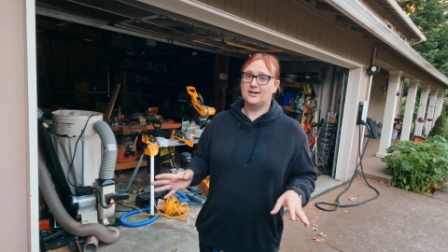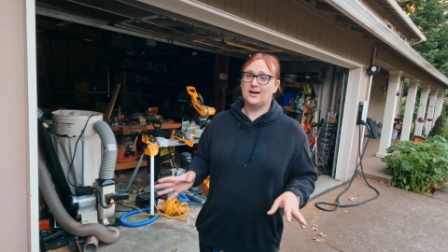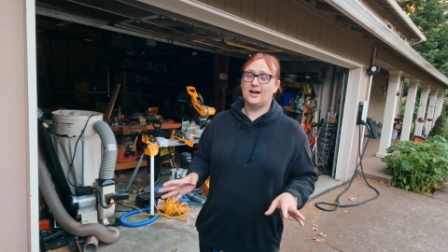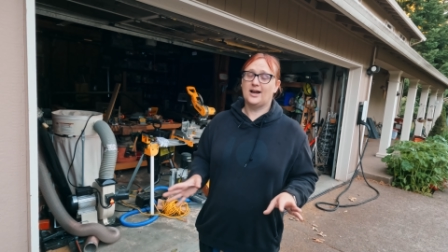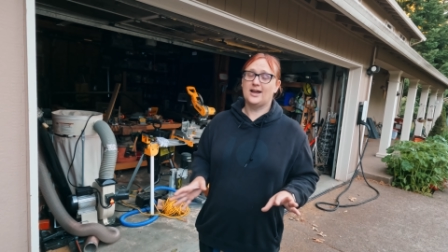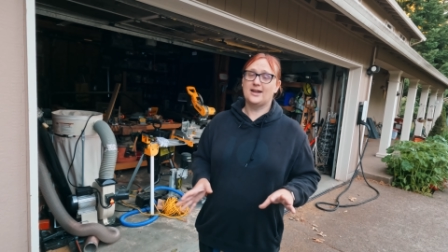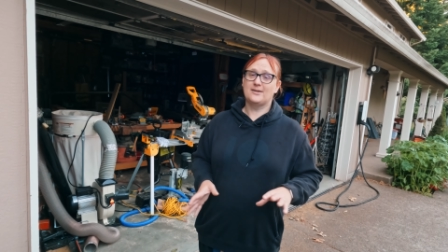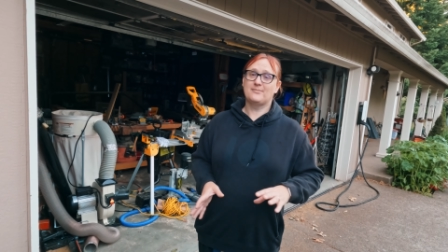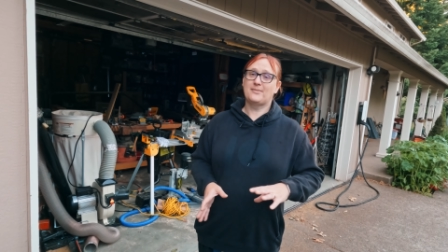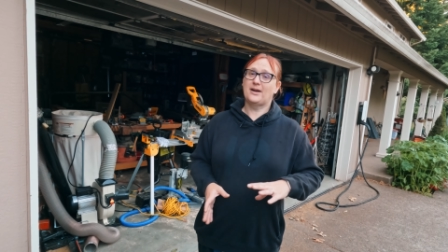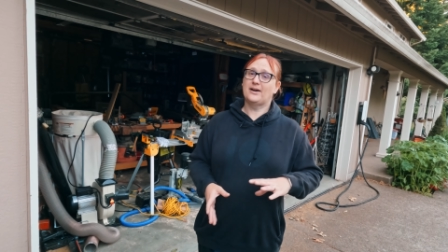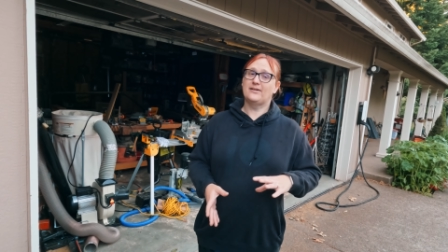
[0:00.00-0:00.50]

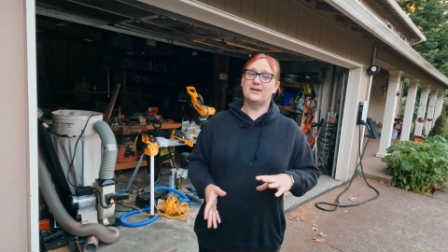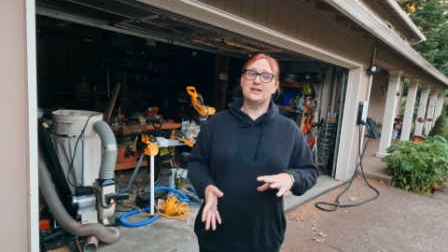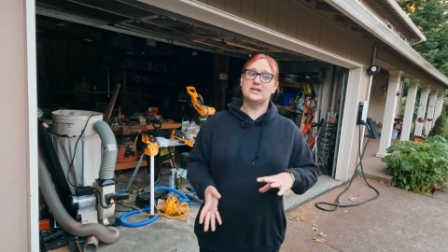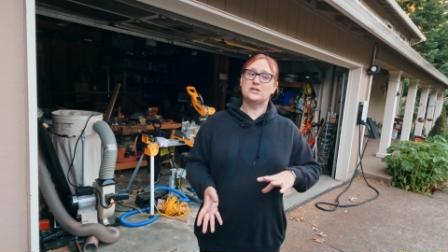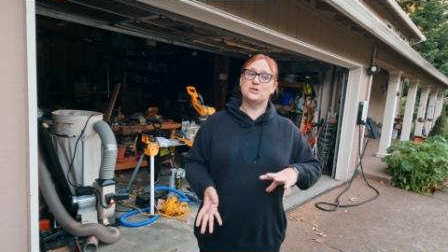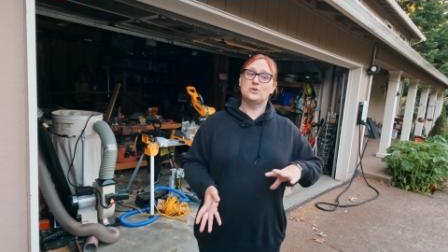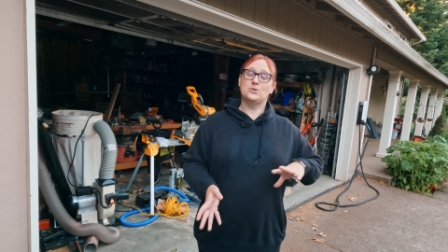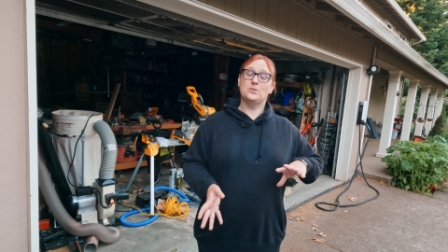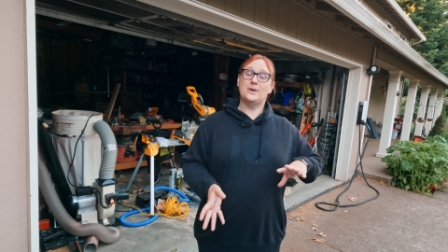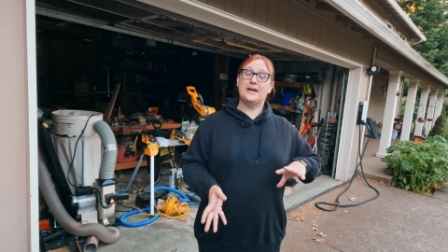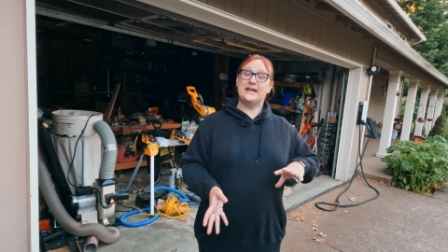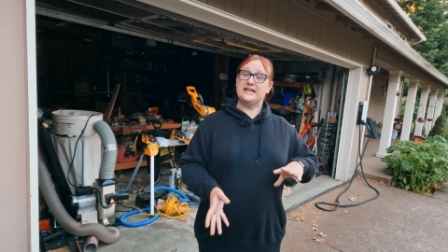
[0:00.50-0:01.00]
I am married
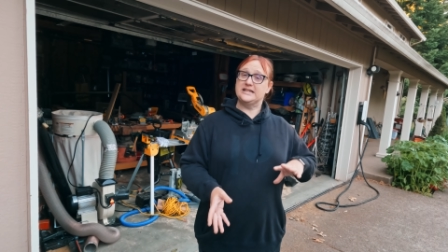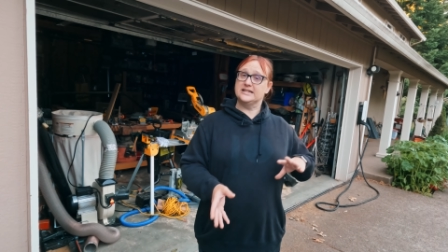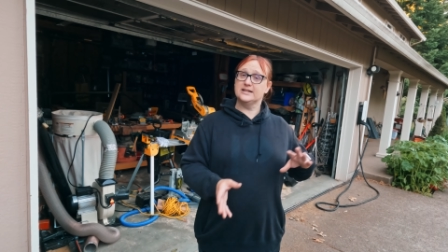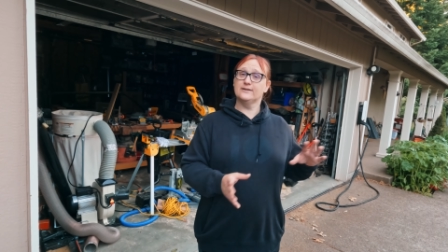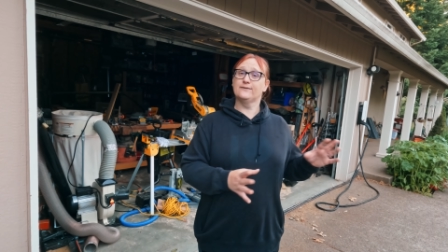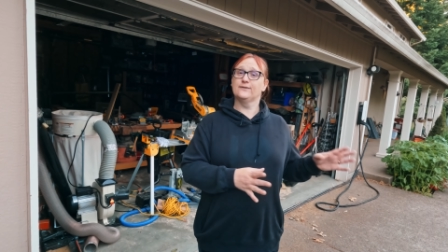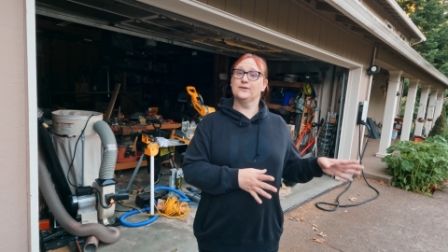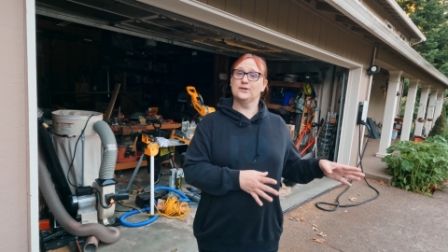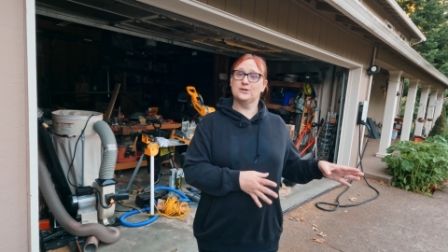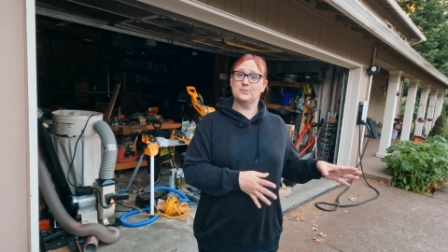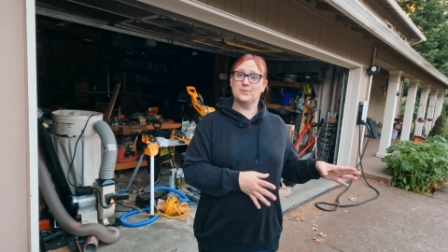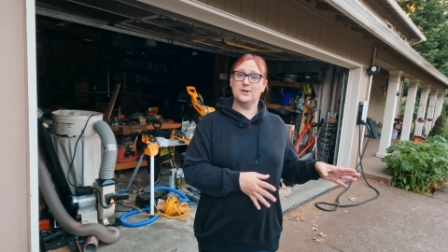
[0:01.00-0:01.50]
to a
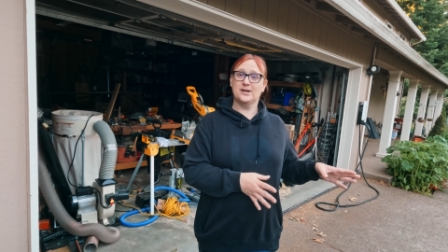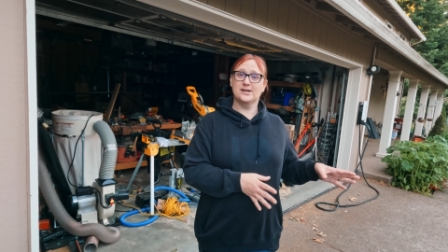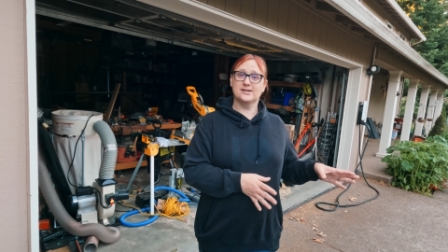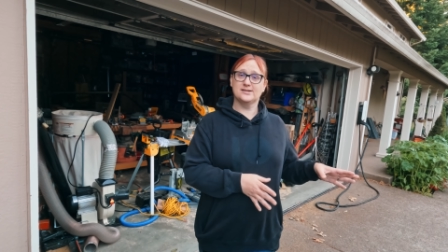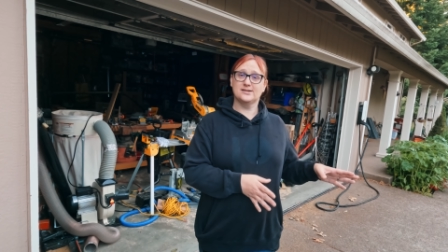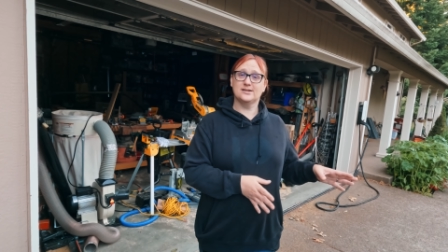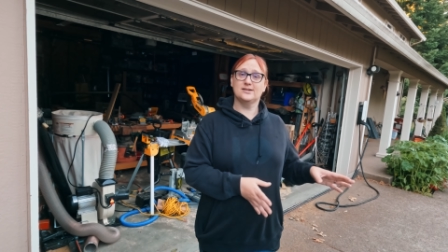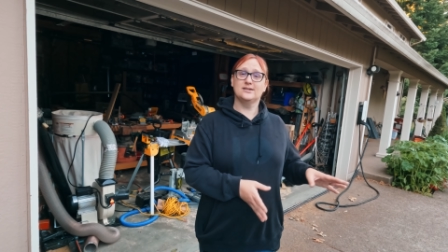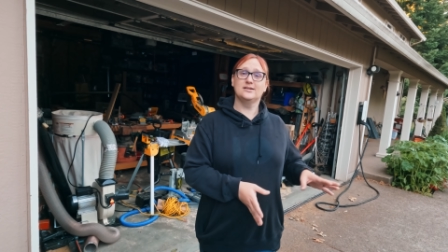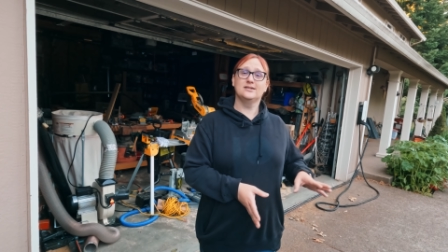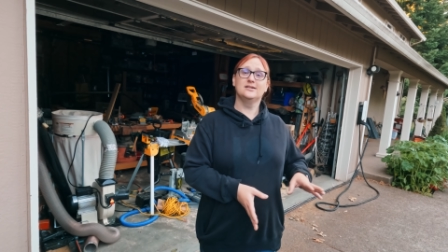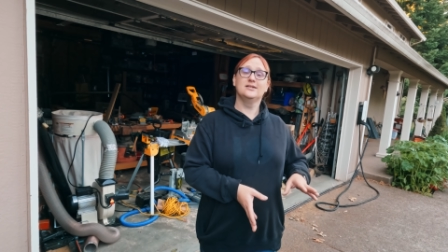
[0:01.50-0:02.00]
different
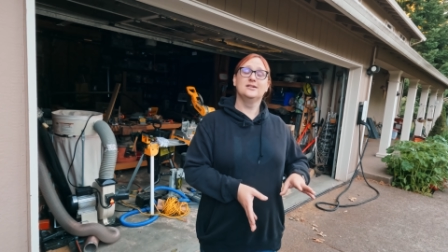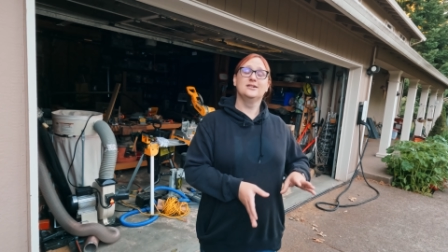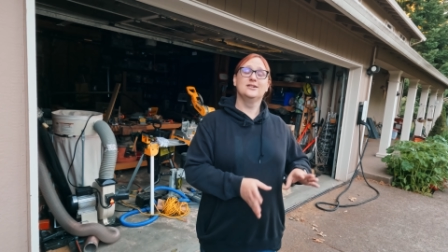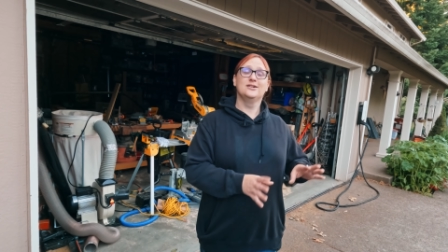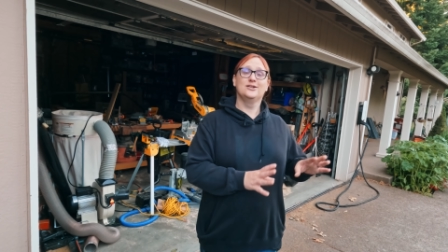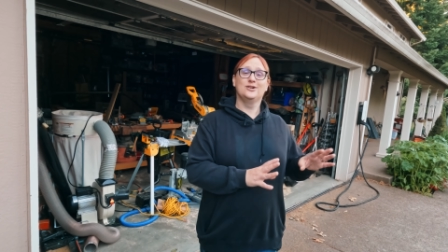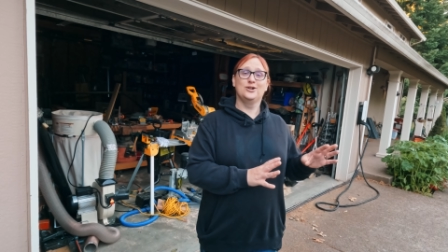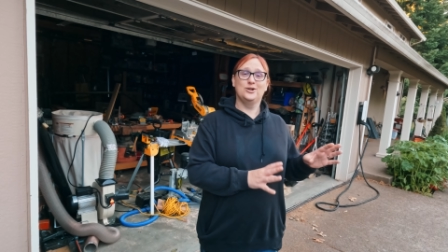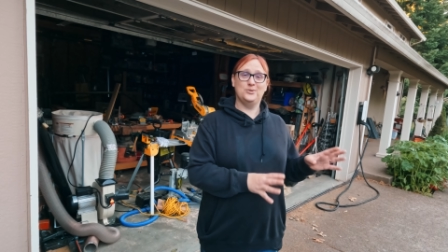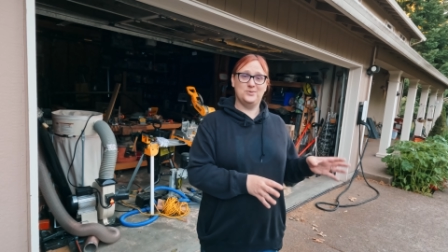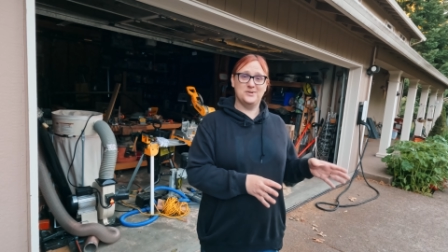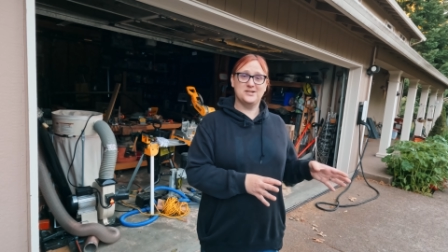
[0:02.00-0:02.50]
person
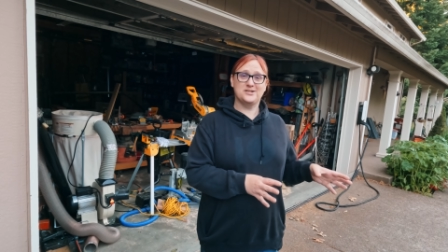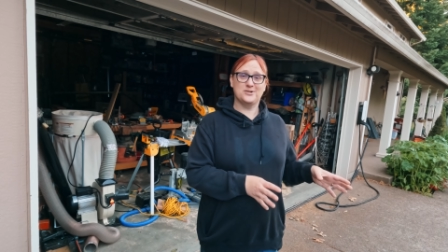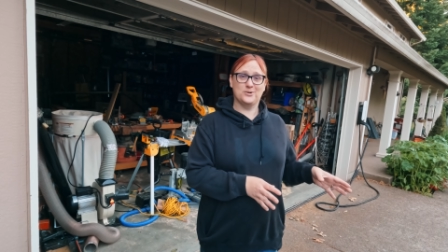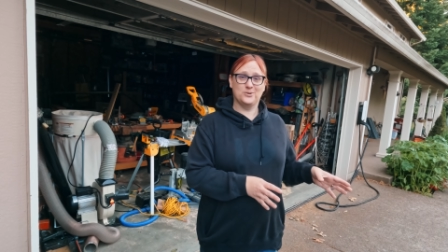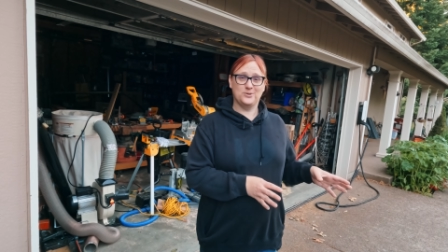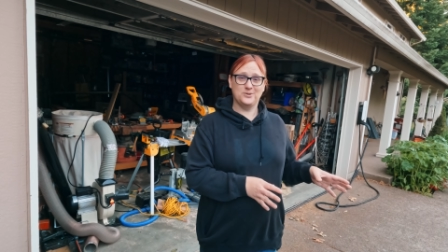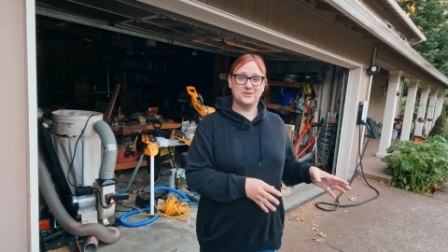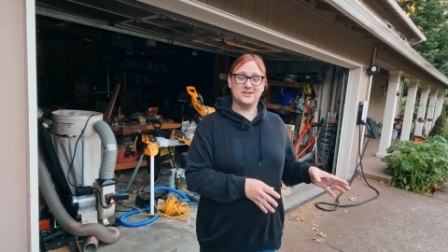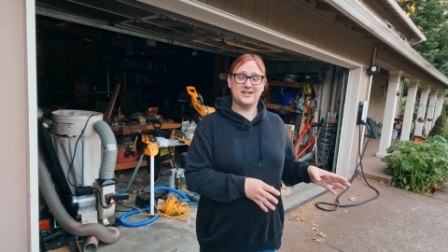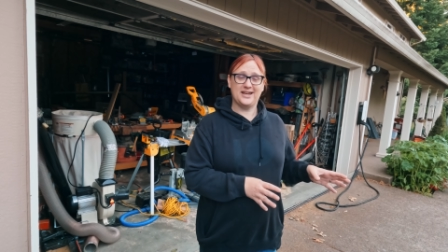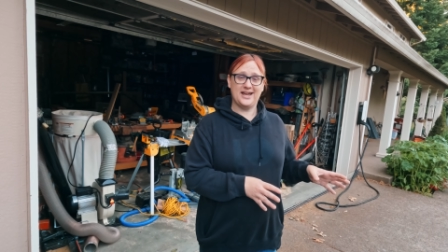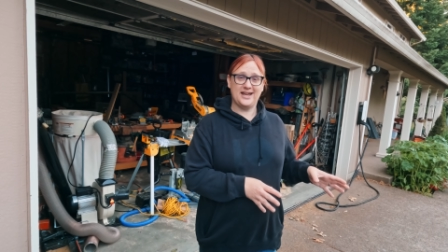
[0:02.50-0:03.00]
who is
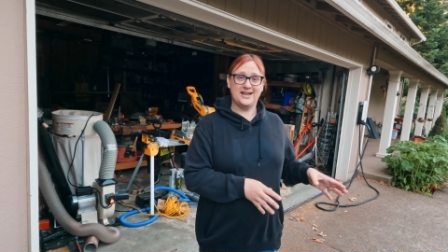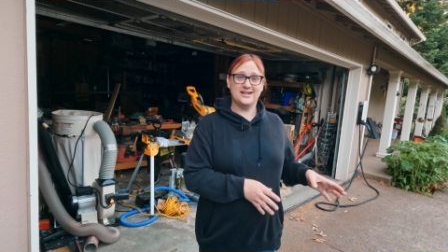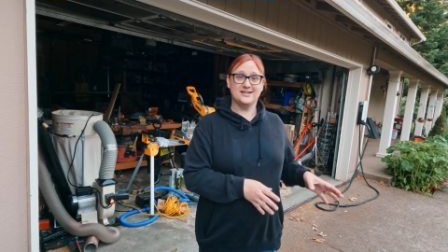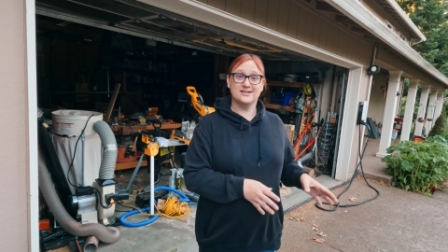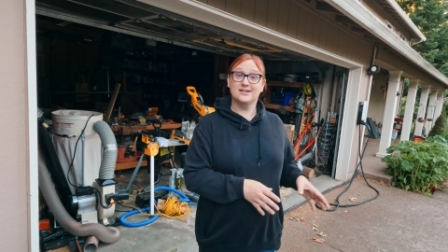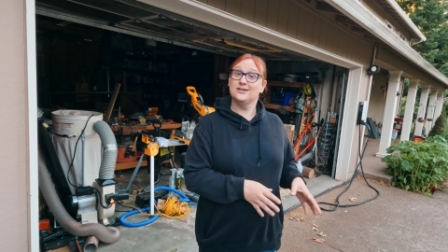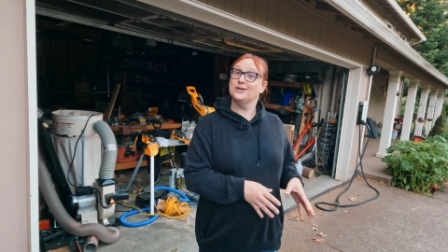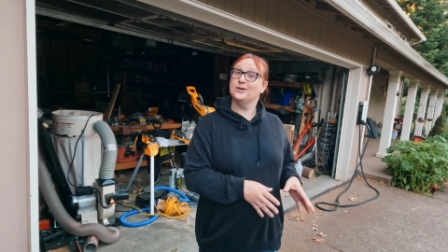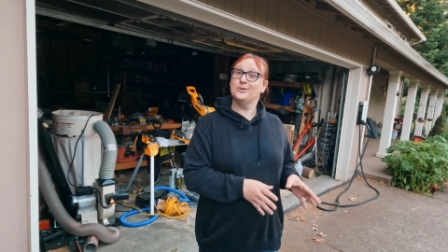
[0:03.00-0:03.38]
called Kate,